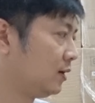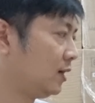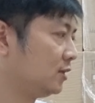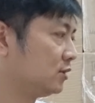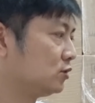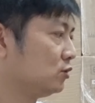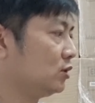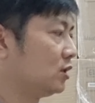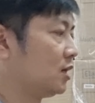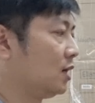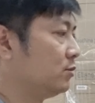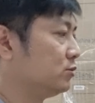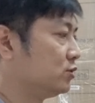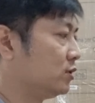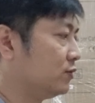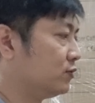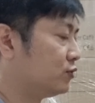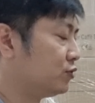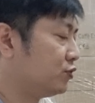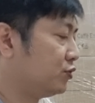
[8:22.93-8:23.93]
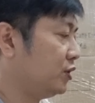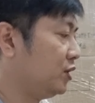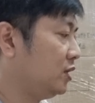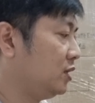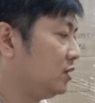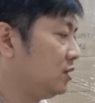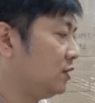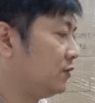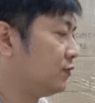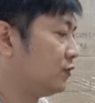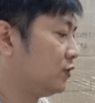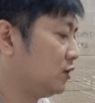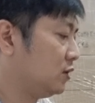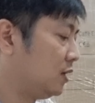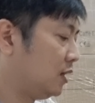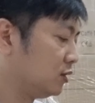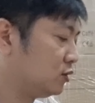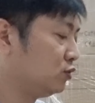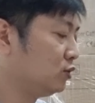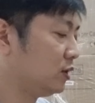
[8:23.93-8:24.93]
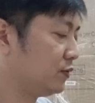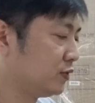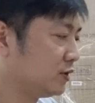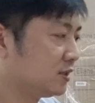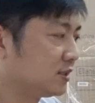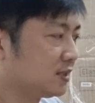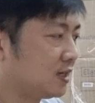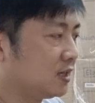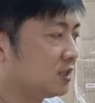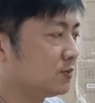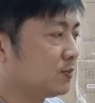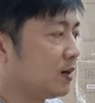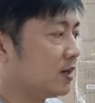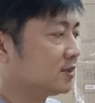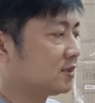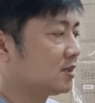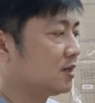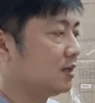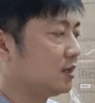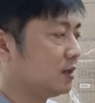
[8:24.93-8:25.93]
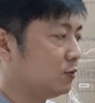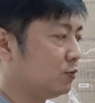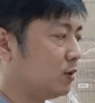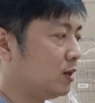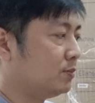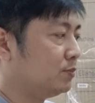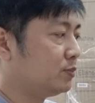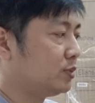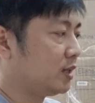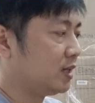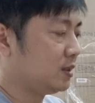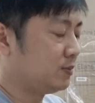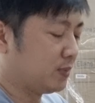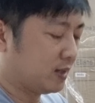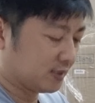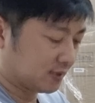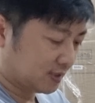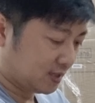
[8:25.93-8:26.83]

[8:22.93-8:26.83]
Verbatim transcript: Right, so it comes with three different, uh, two different size basket and one blind